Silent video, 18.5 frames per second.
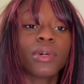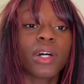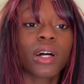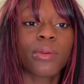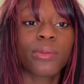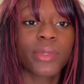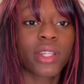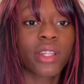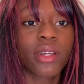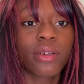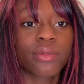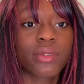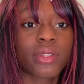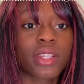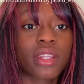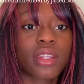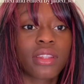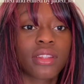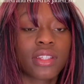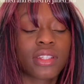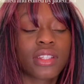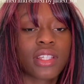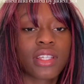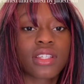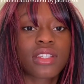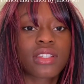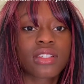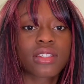in love with
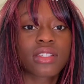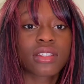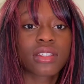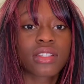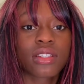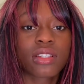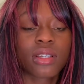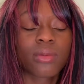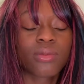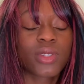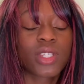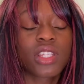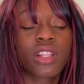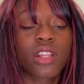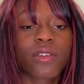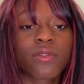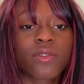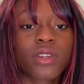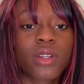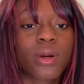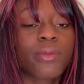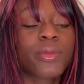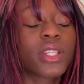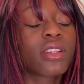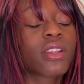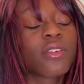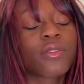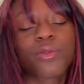this. I'm
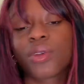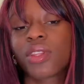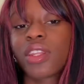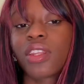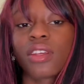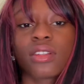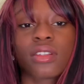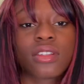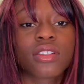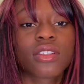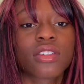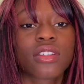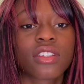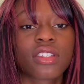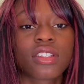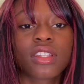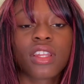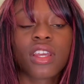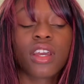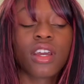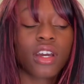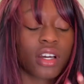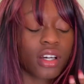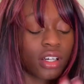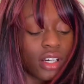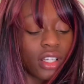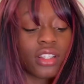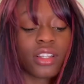in love with it.
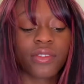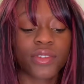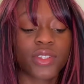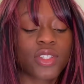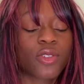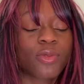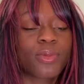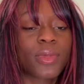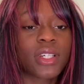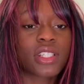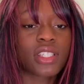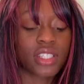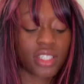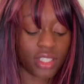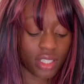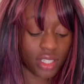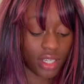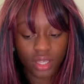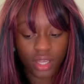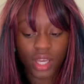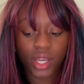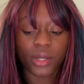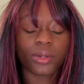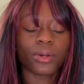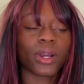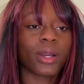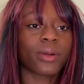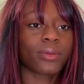I love it so much.
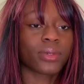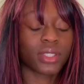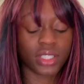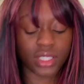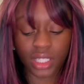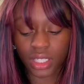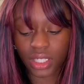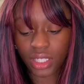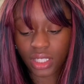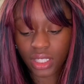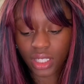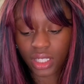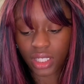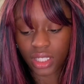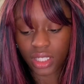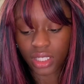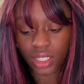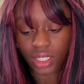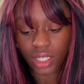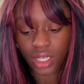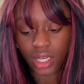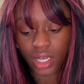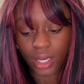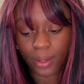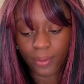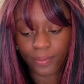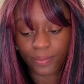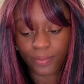Oh, I would get it in
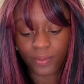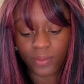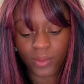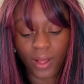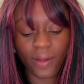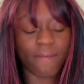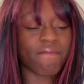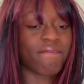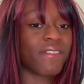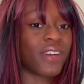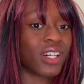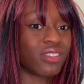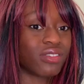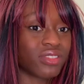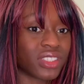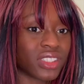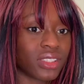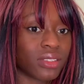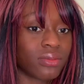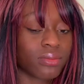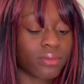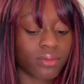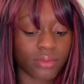velvet.